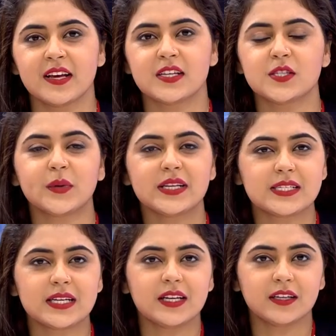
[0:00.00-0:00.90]
So we're
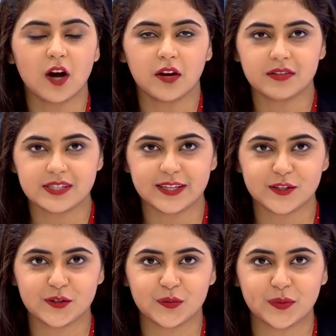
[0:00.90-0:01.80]
still in
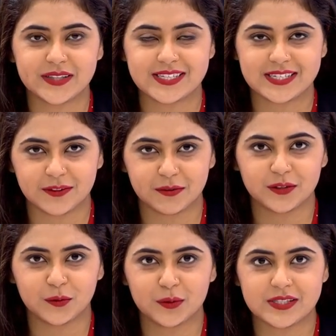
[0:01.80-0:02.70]
conversation with
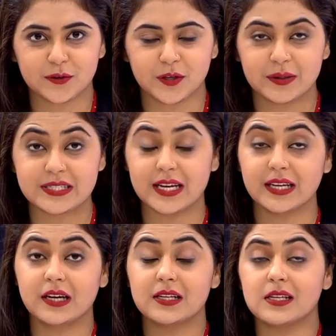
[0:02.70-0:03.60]
Stephen, who is going to be
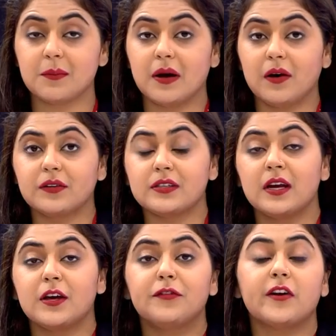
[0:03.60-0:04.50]
telling us about
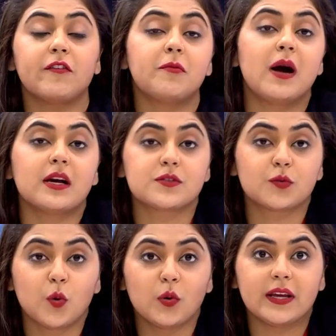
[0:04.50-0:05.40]
Forevermark's
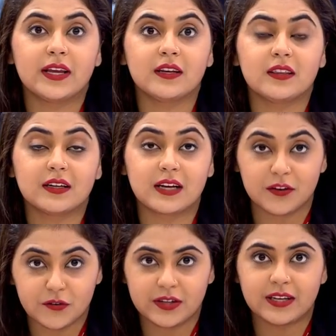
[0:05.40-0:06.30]
role in the
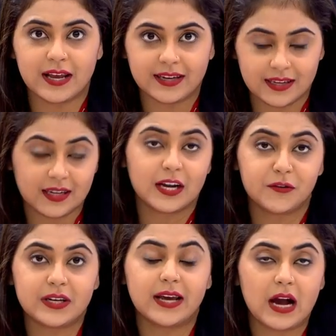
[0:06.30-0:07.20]
country, like in a
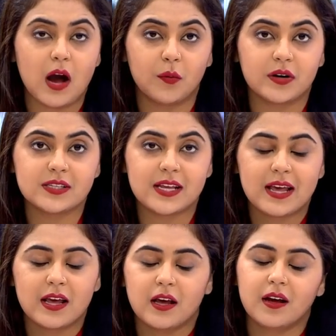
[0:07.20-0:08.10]
country like ours.
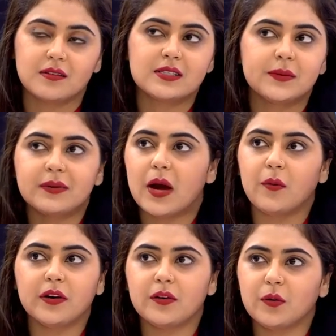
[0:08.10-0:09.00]
Stephen, I
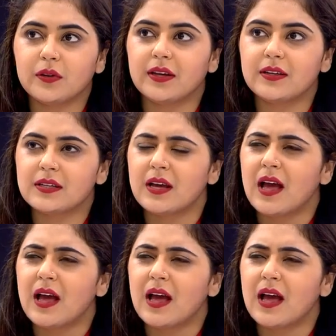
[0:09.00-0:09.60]
want to know that